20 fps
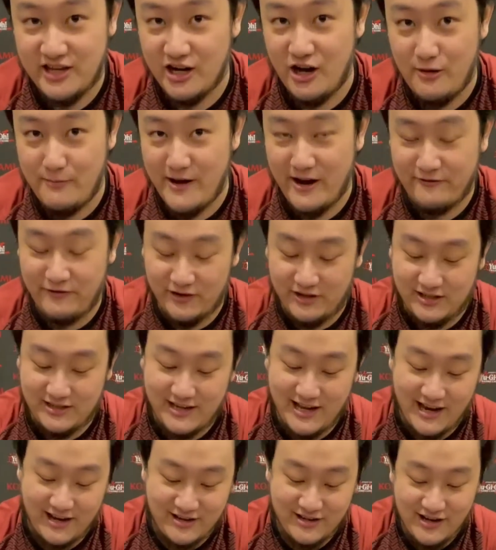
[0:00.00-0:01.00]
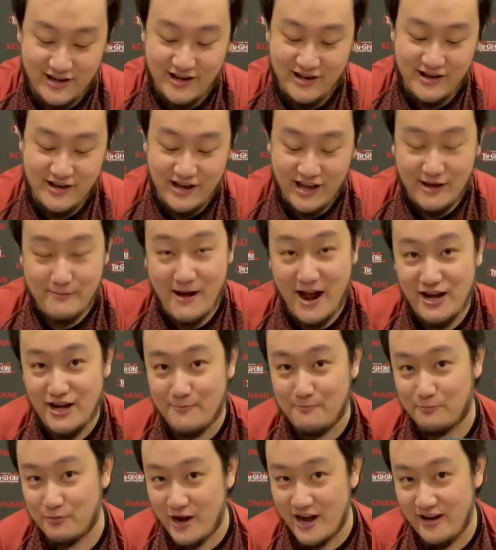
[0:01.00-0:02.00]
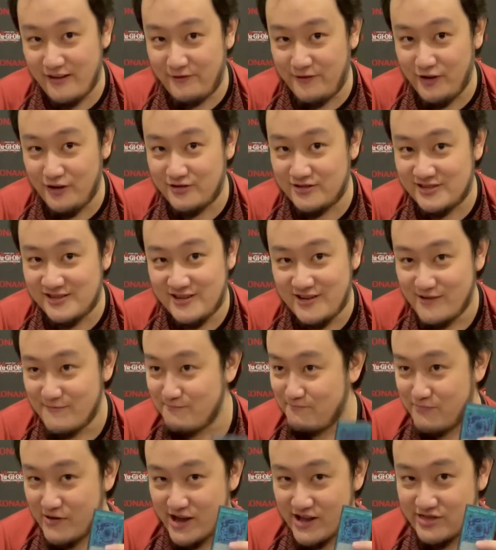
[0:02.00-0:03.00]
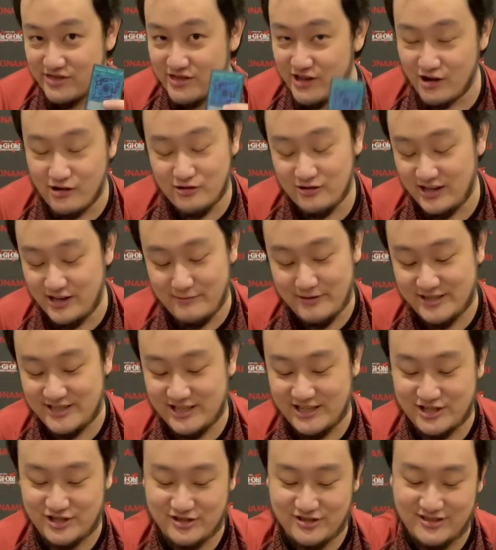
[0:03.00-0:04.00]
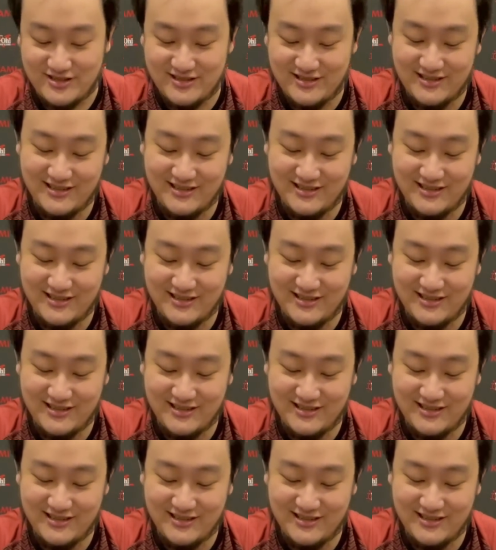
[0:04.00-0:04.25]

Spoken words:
Callback from the deck. Imagine Branded Fusion, but no limitations.